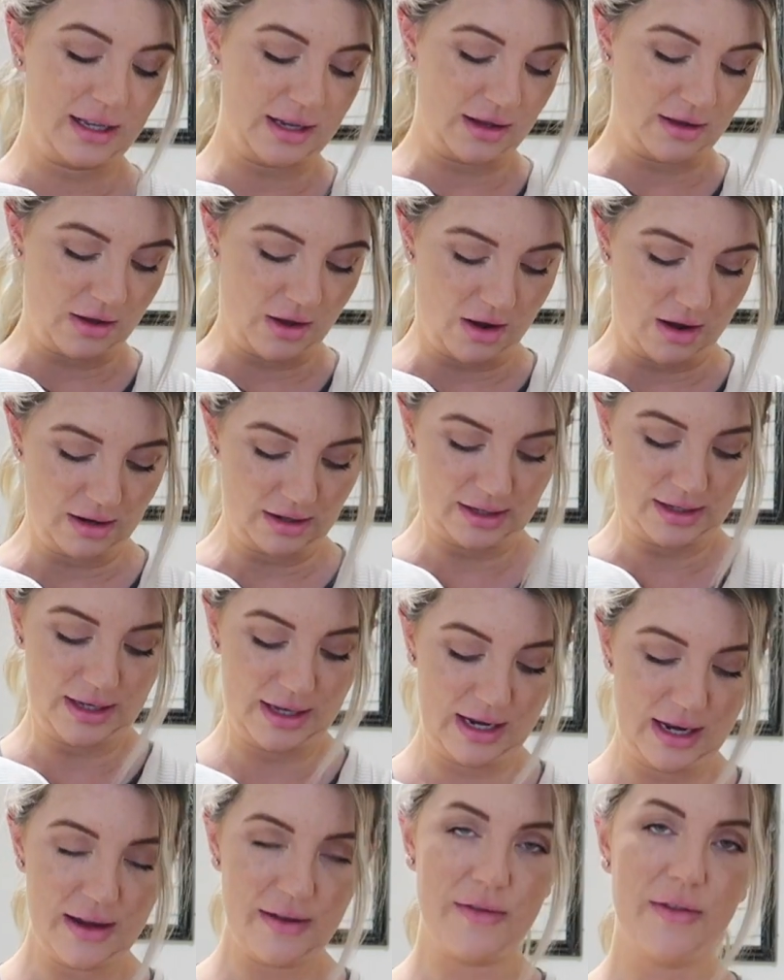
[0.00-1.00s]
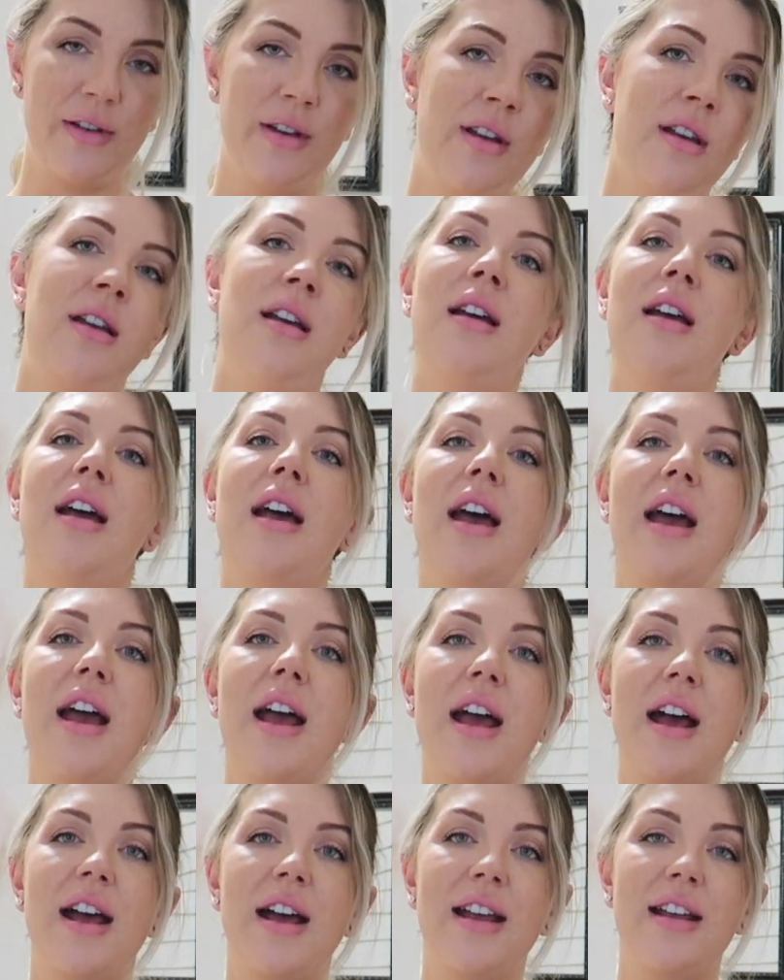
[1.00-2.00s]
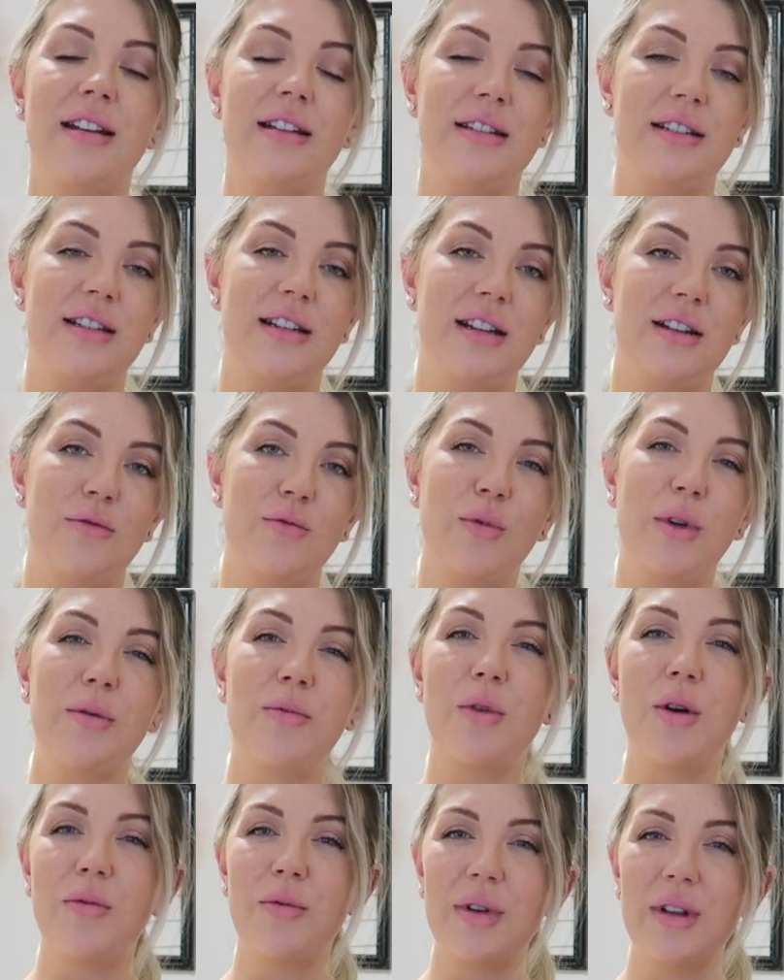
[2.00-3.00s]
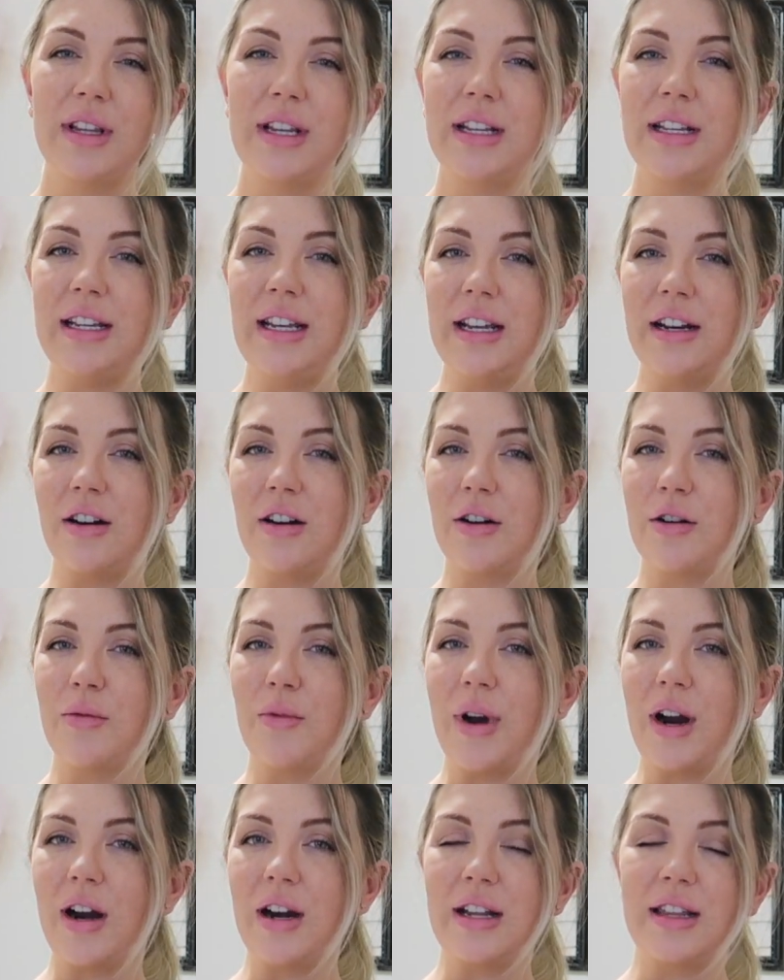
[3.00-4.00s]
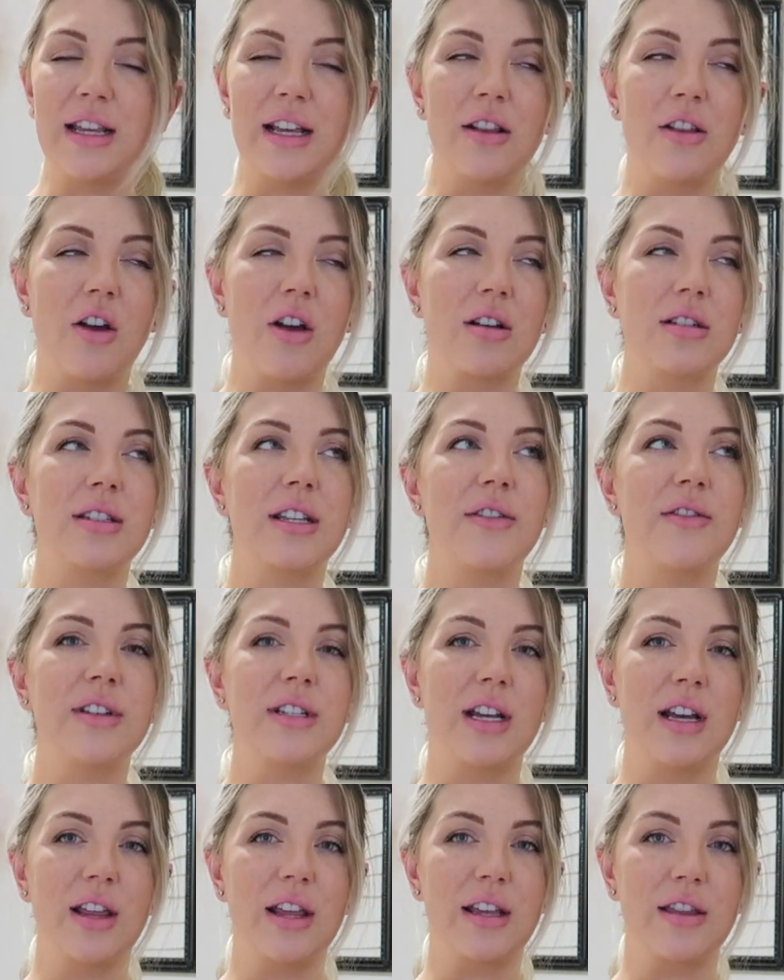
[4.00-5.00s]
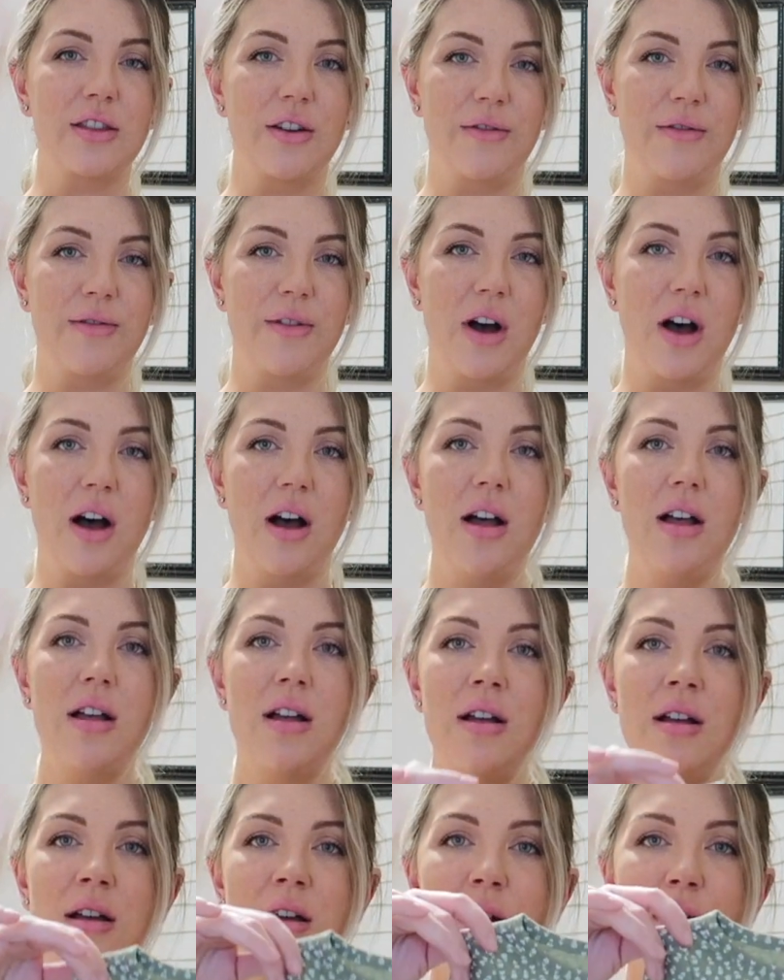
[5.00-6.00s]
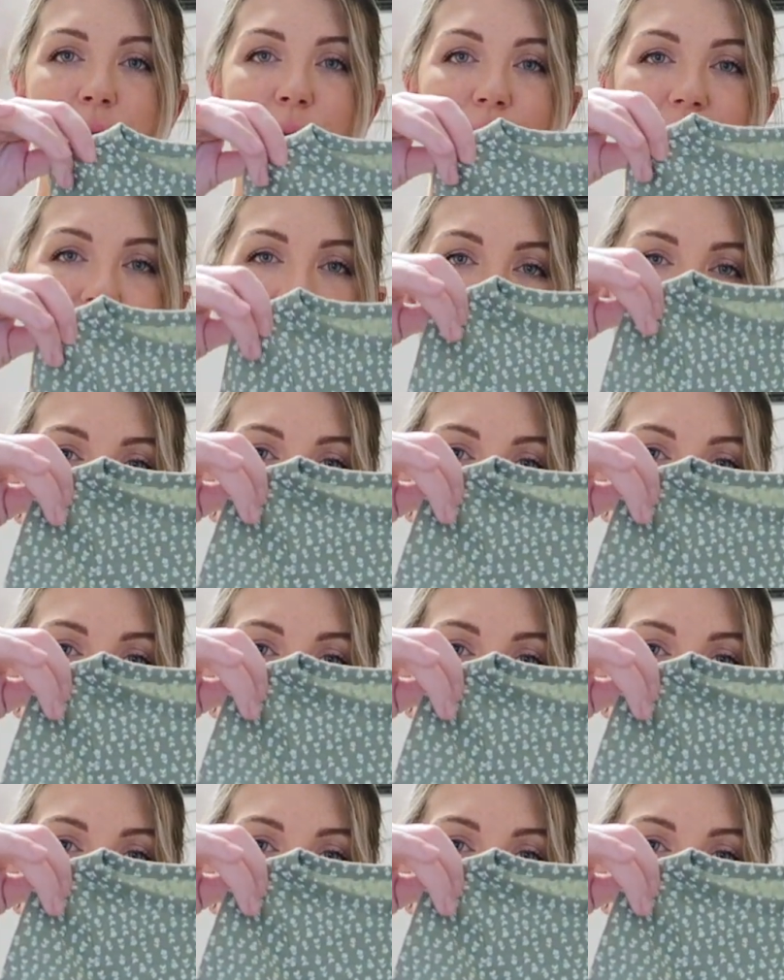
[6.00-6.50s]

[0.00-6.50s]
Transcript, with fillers: it's a long sleeve. And we won't really need her to wear anything long sleeve until like the fall. But